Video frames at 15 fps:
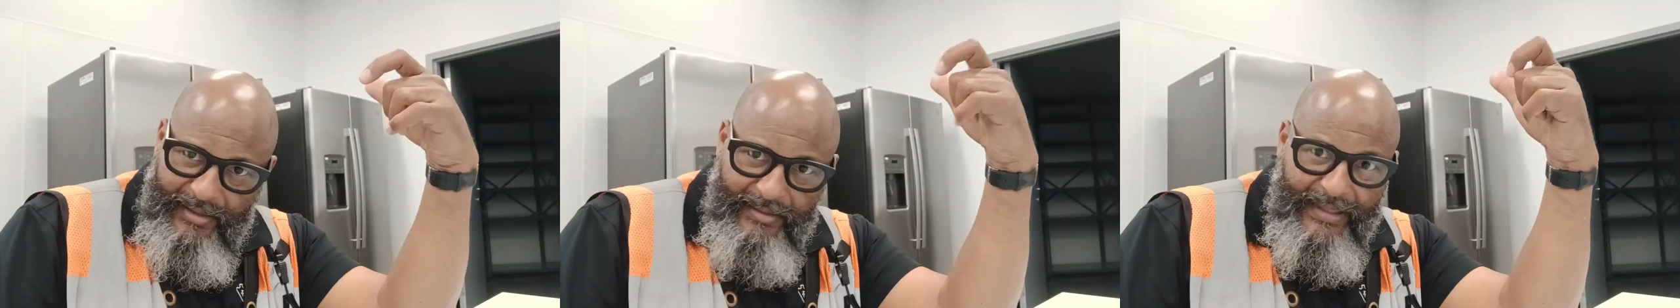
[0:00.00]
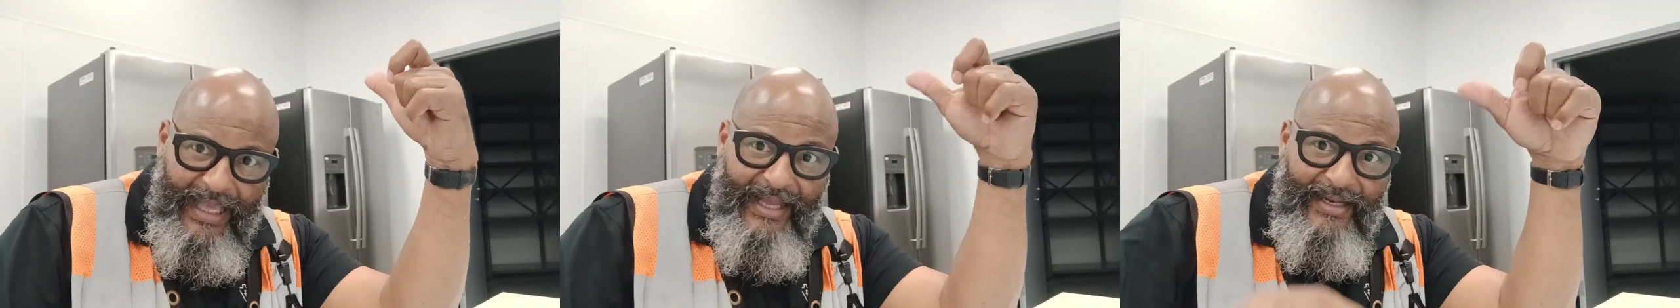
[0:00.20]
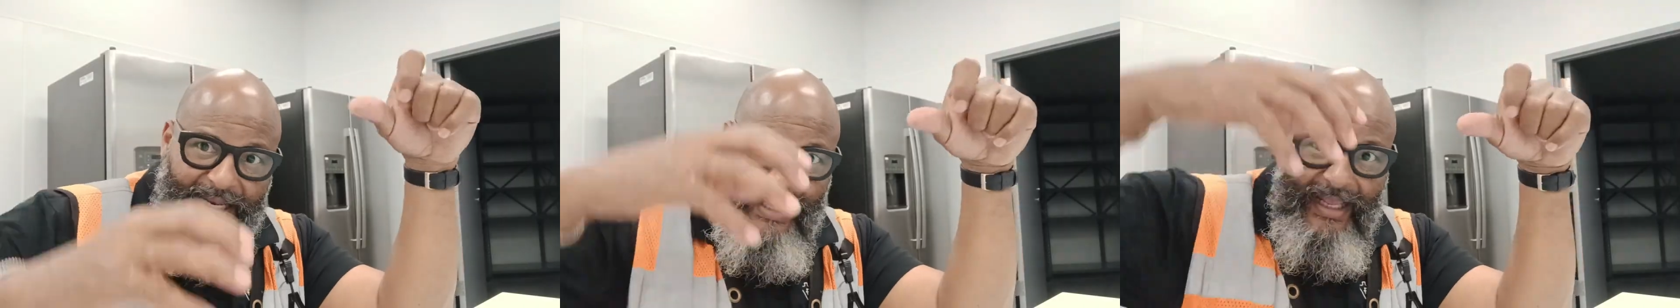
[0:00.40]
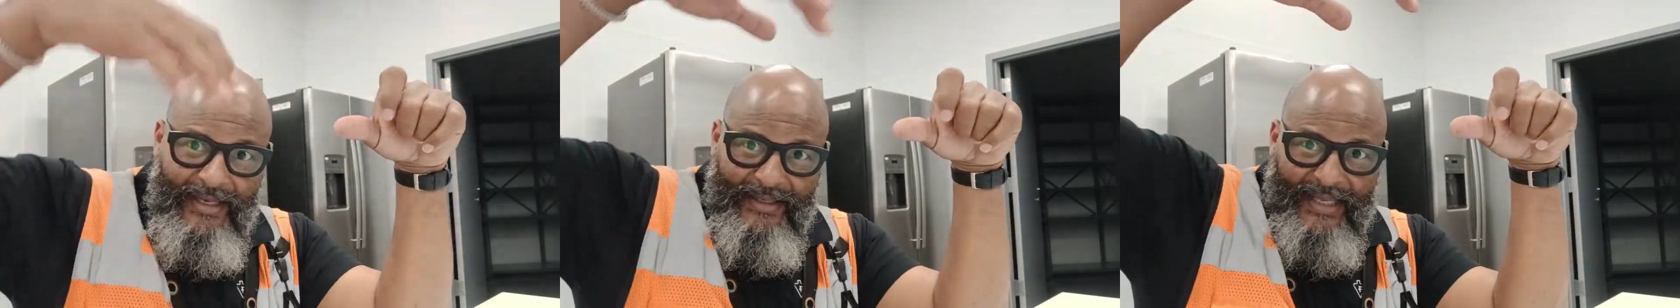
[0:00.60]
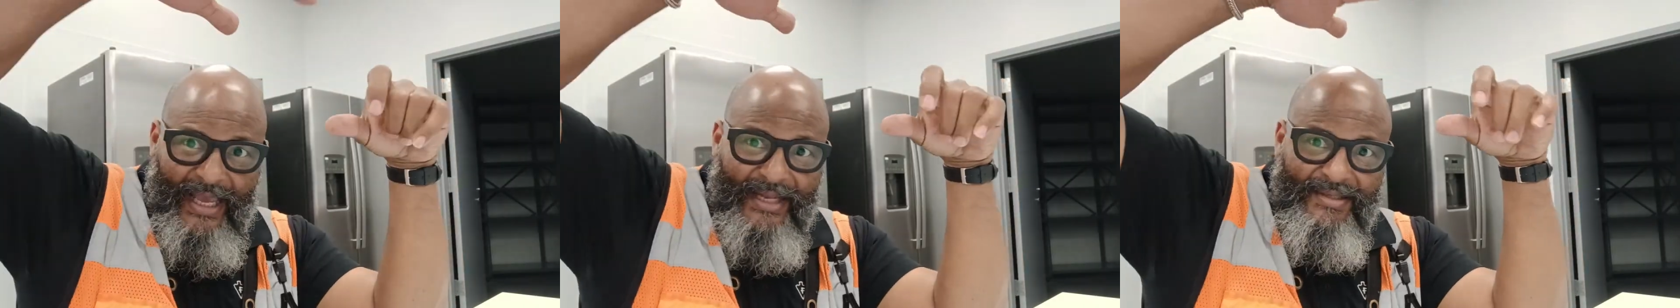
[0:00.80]

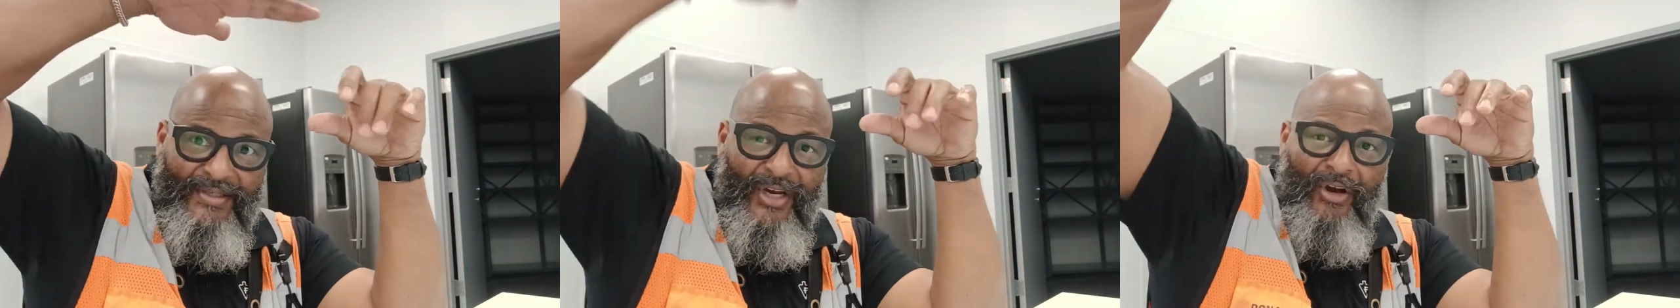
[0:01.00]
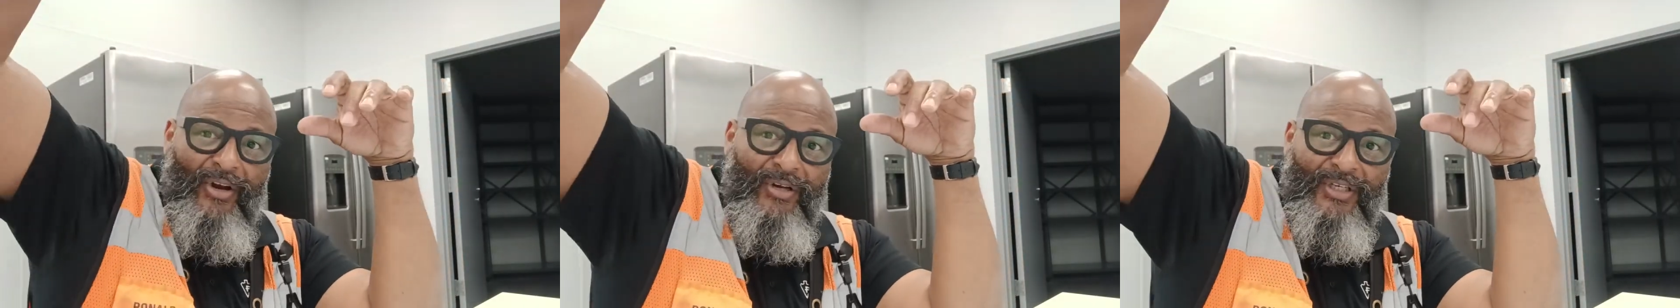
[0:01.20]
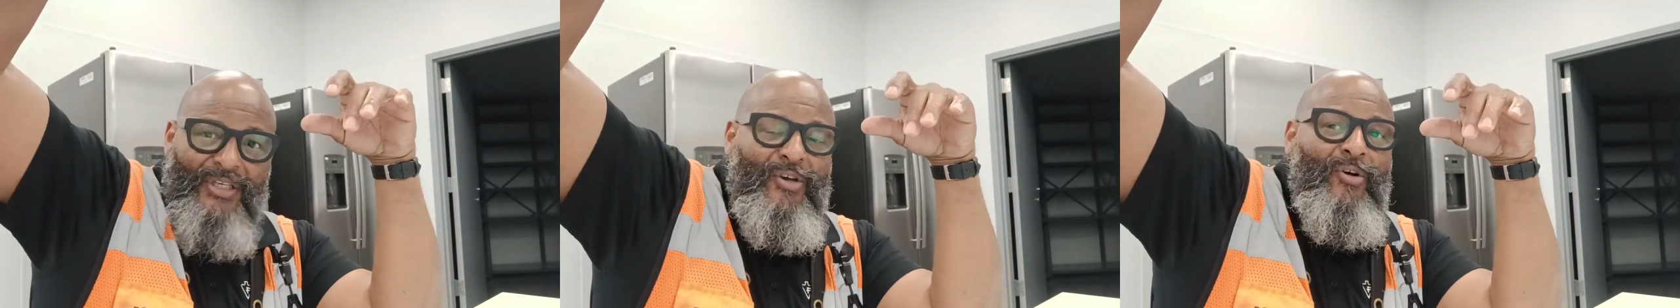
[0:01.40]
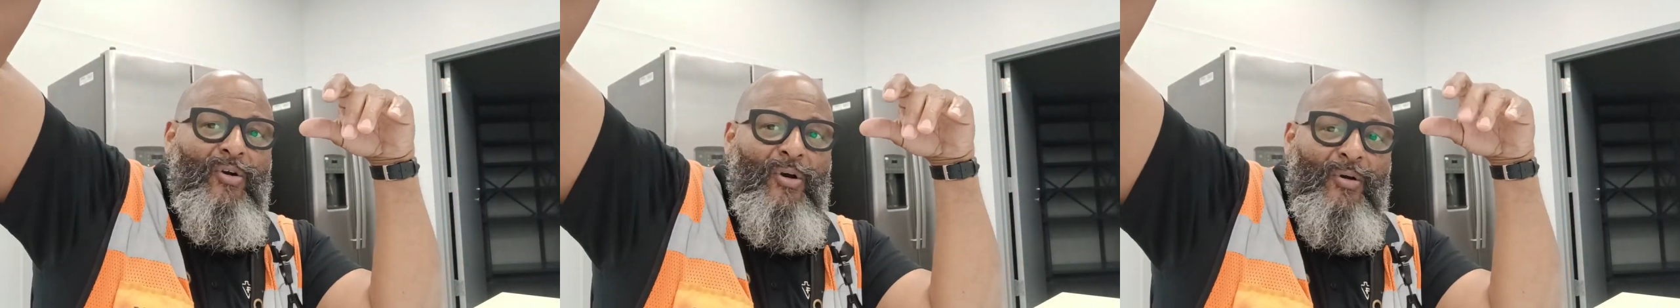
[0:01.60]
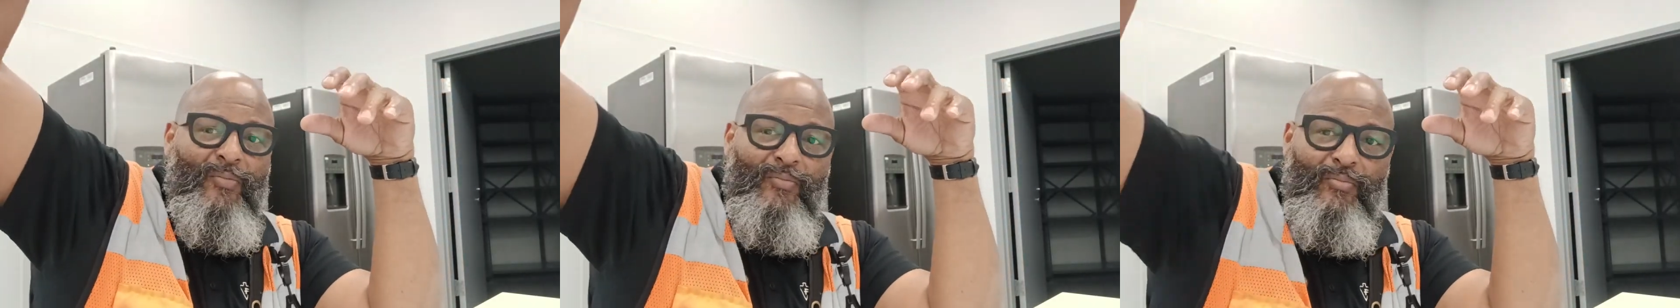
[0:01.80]
that turns
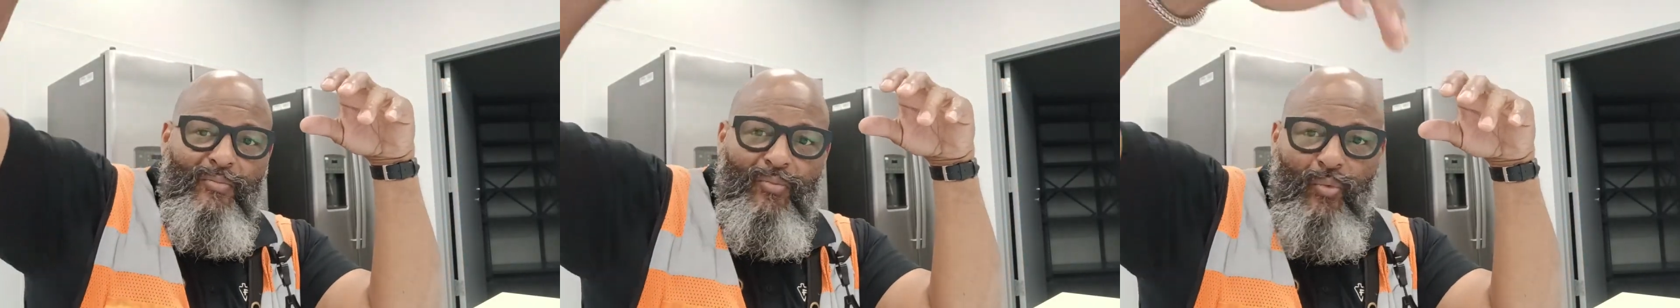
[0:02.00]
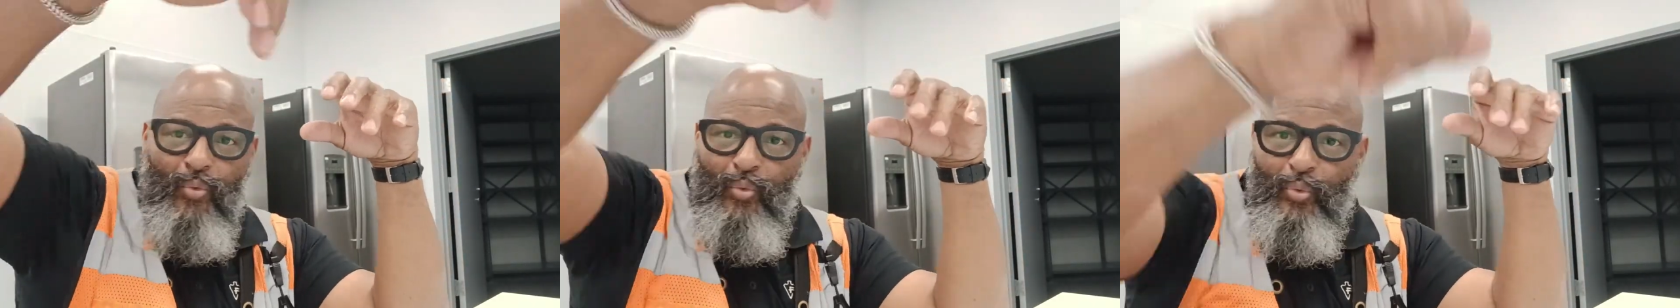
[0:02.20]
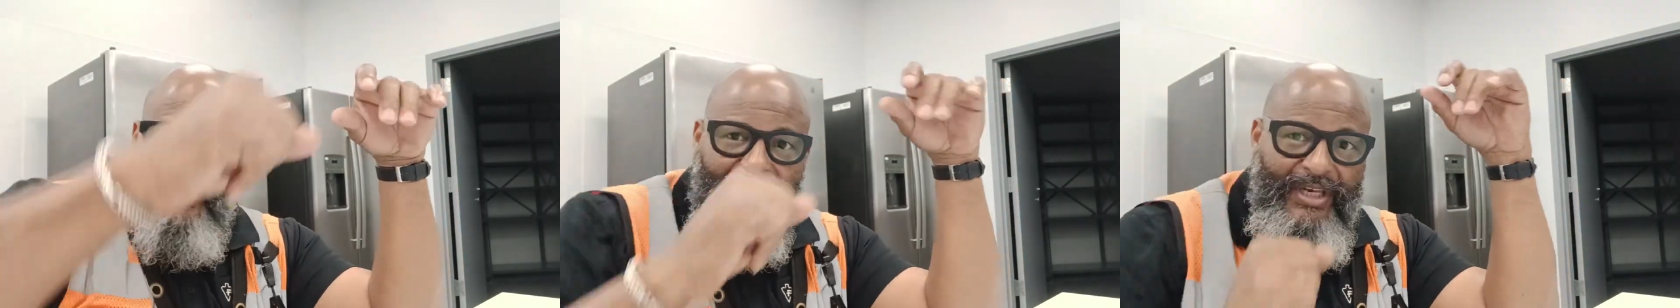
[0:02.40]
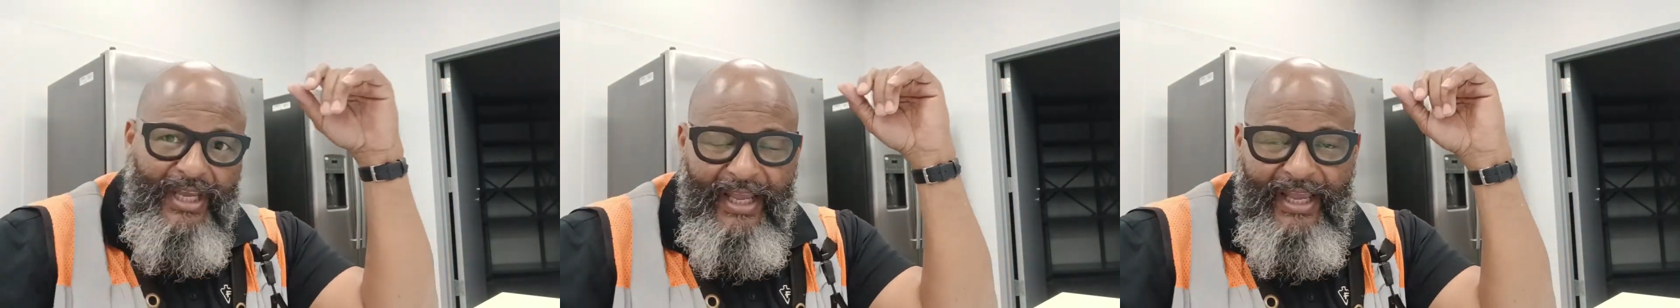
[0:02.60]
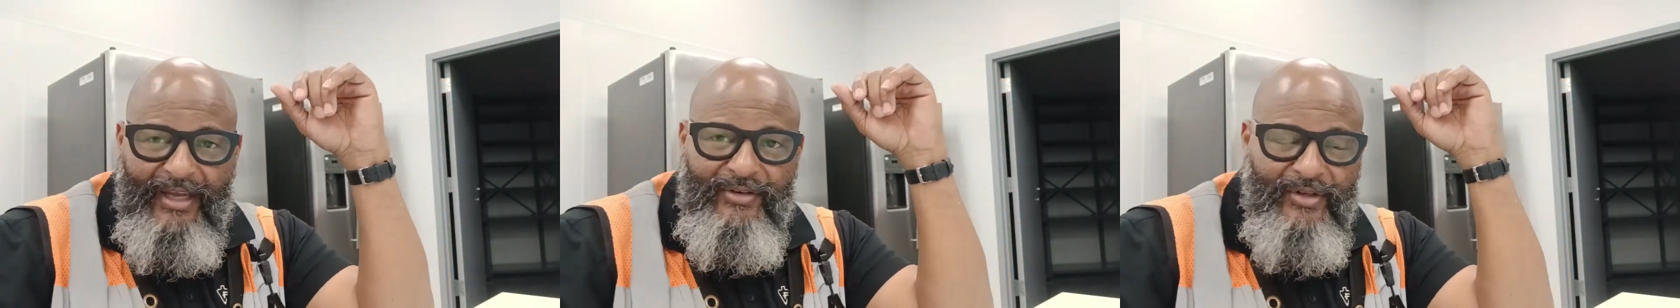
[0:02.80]
on when the
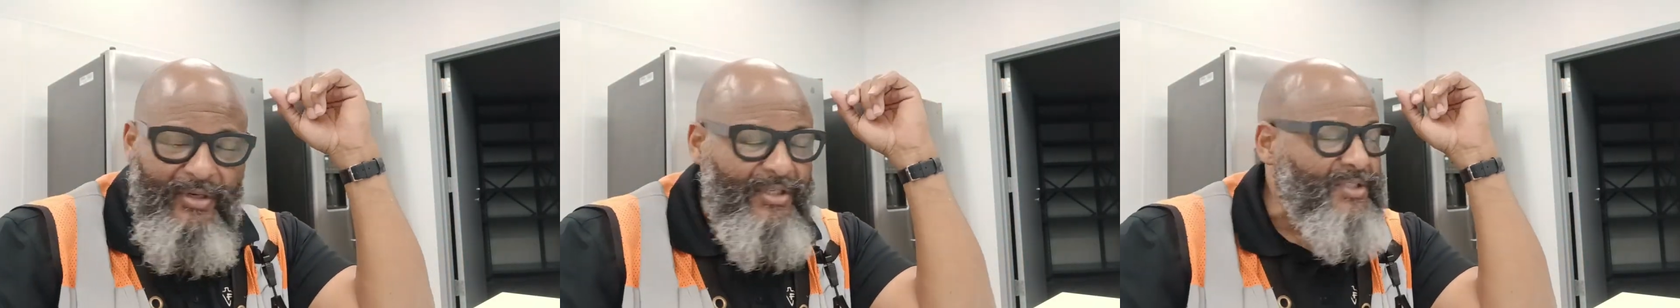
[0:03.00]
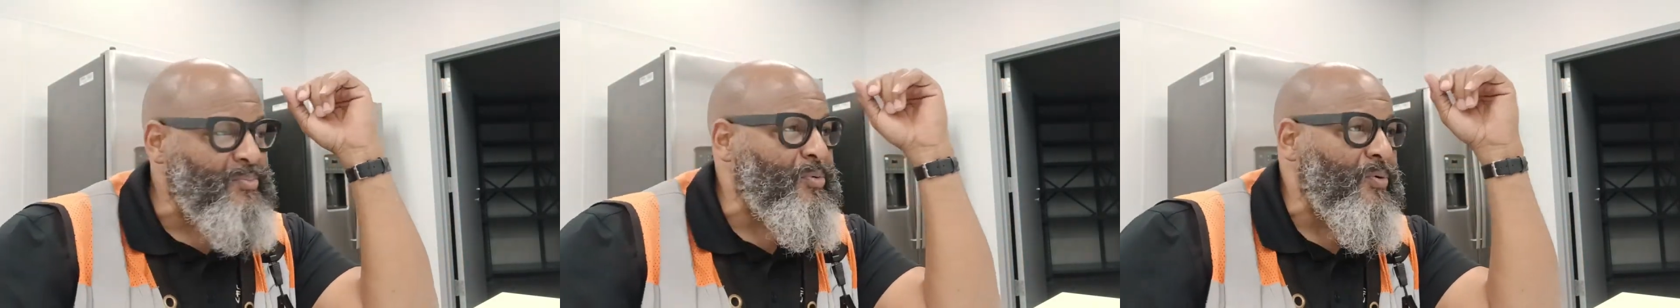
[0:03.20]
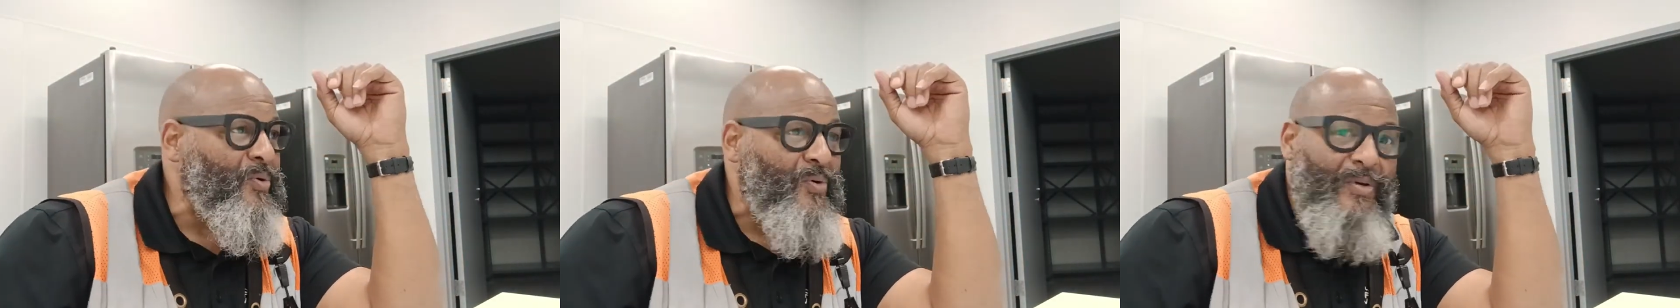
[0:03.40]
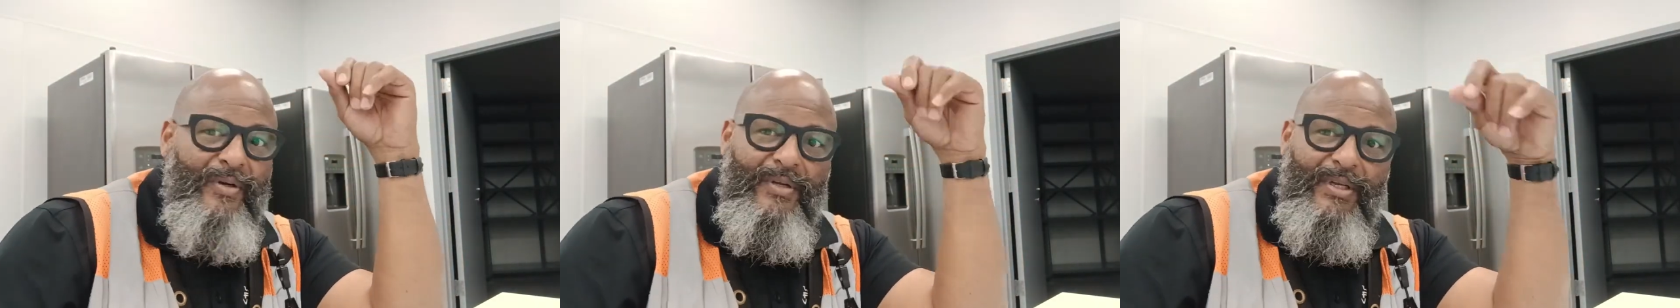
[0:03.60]
handle is pulled.